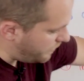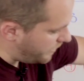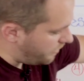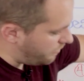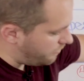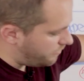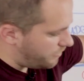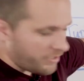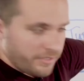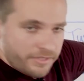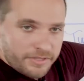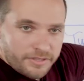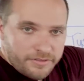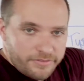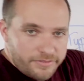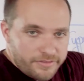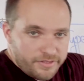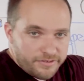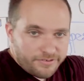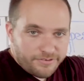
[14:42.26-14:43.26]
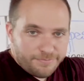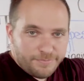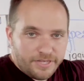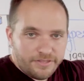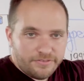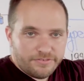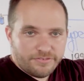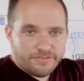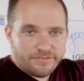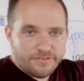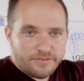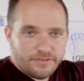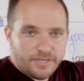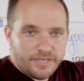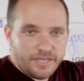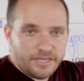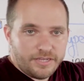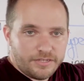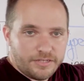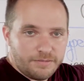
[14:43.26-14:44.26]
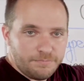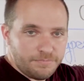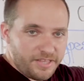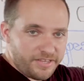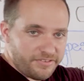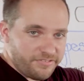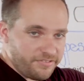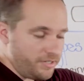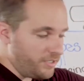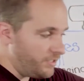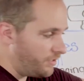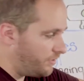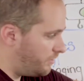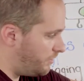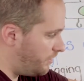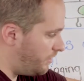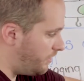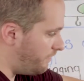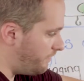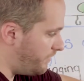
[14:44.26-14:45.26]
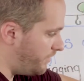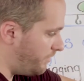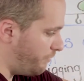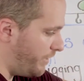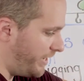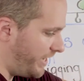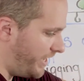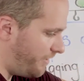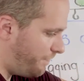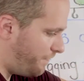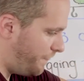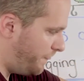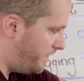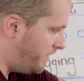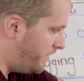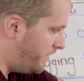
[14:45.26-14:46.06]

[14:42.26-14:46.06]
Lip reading: about the expense and complexity of the rigging.